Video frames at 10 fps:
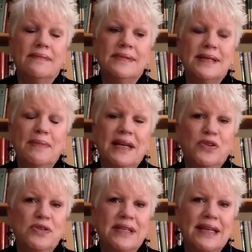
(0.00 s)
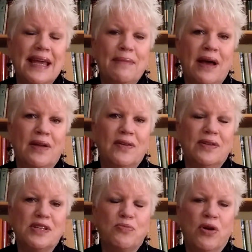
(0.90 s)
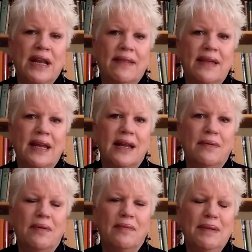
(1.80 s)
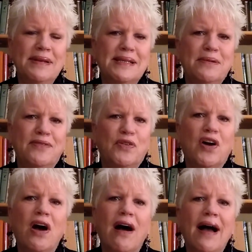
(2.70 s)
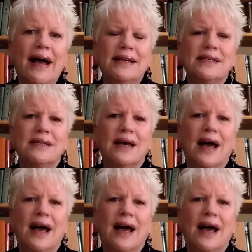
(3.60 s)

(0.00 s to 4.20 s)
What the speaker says: Something interesting that came out this morning that maybe some of you caught,